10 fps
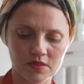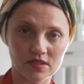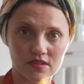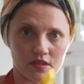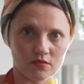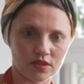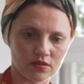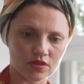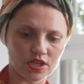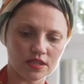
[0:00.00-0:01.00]
I'm gonna start with the
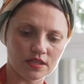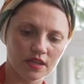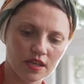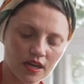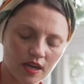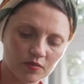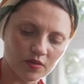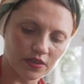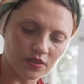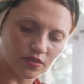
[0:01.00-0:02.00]
courgettes I'm
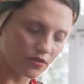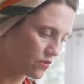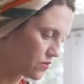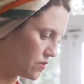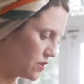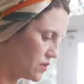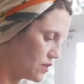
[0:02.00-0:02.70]
going to